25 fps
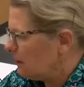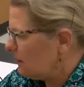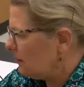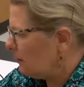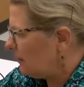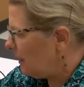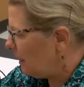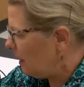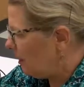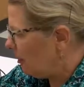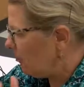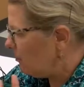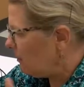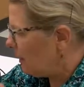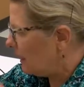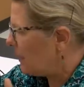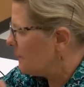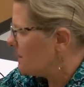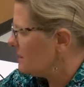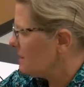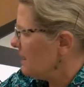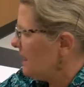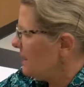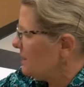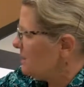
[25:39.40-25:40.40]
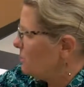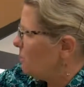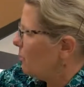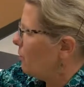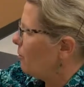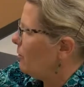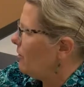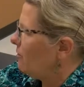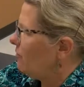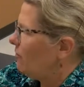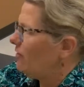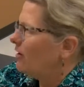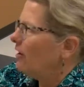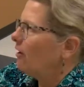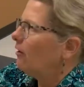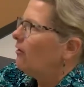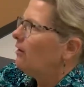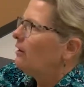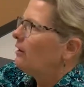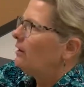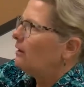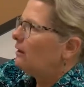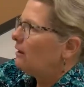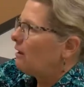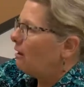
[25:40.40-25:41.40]
you know, because that's what we feel.
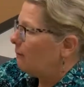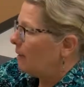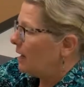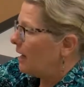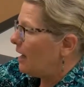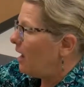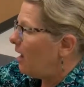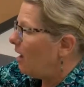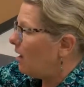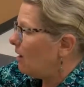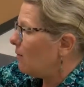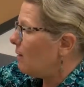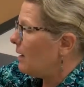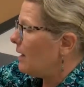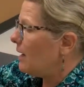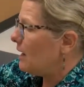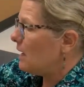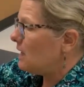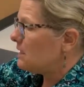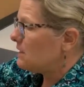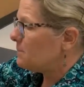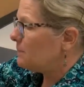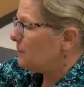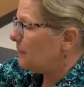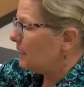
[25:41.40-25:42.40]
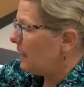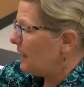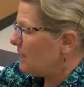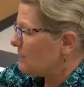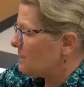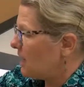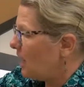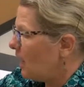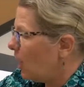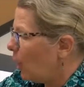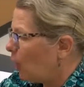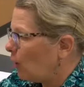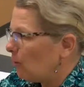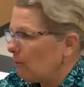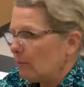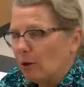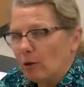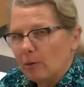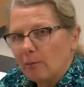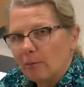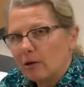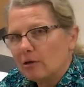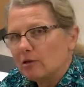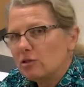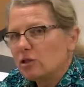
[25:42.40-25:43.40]
Now, my husband has a heart
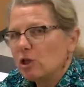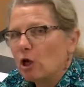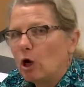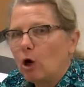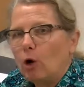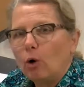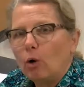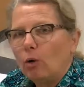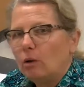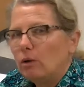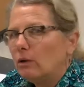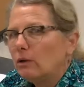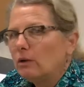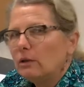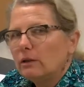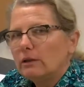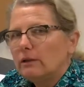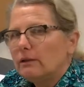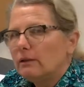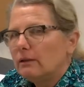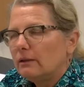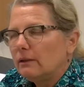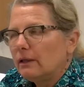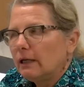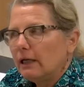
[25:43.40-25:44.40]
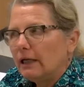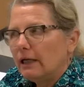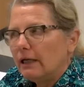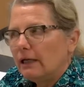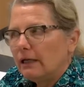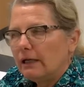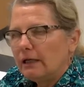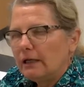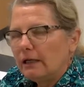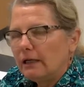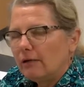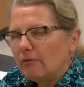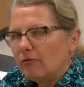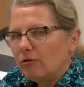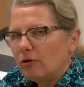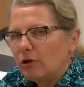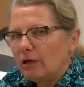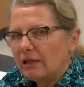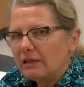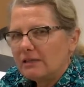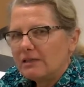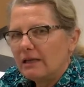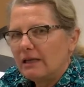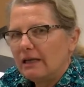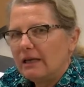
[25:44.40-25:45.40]
murmur, so if you're
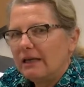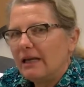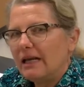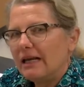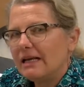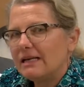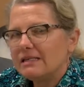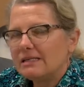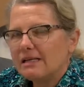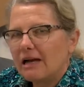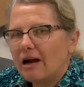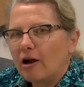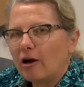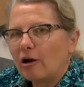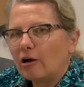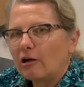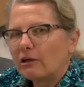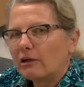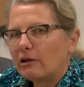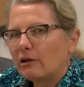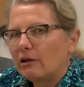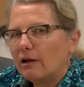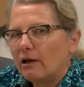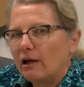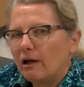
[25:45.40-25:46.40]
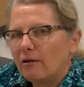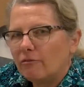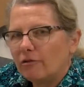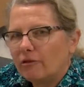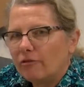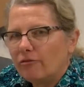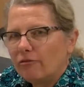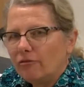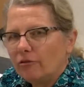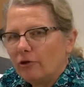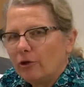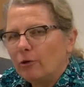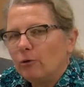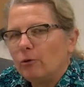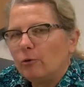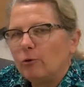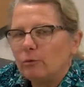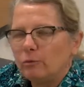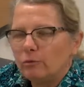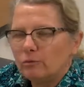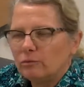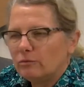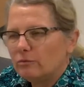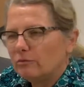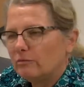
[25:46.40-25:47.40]
listening to his heart, every
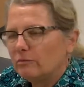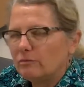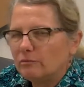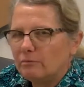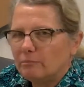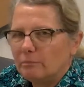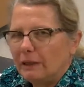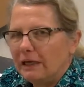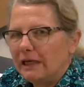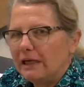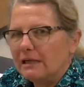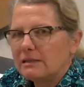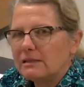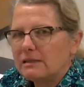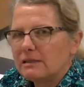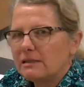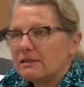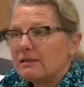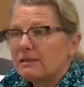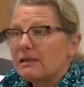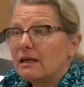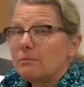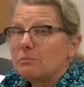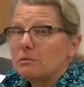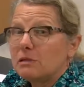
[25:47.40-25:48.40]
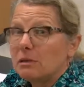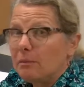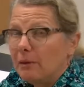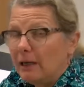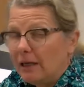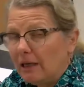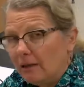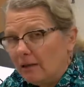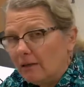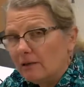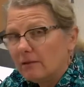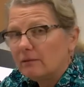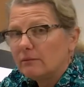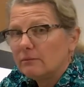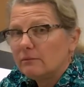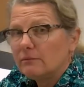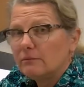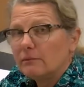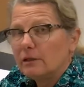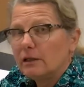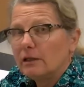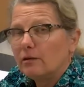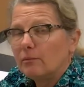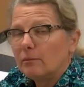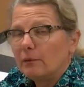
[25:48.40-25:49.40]
few beats, it skips a beat.
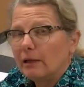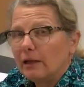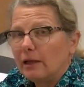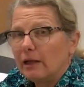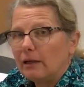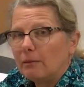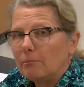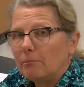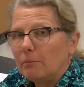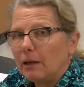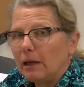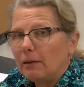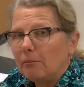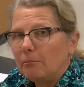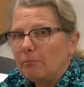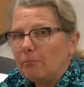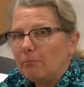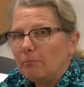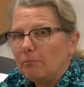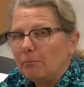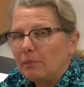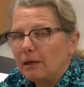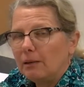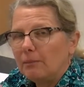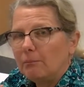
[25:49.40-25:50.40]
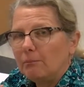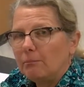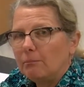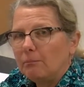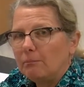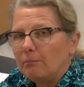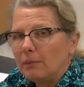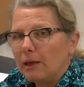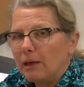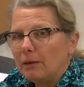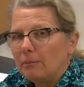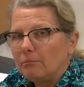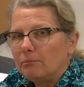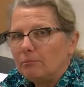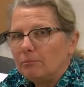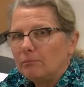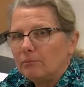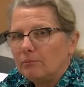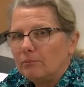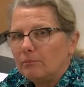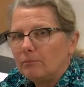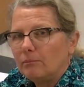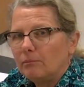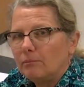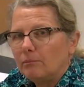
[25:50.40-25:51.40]
And it'll be like bing, bing, bing,
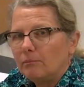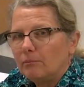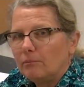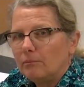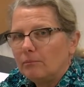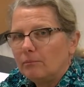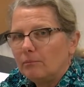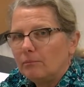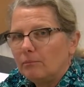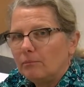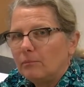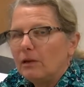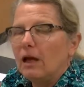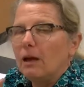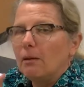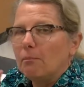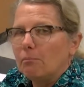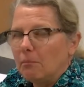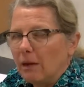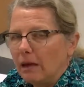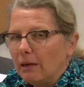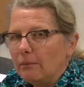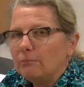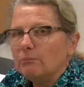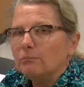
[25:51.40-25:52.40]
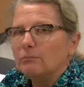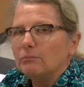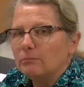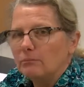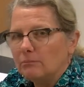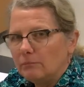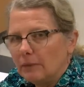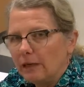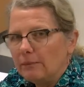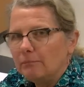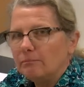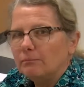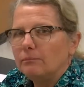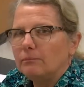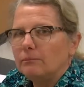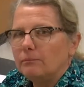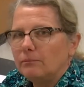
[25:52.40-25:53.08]
bing, bing.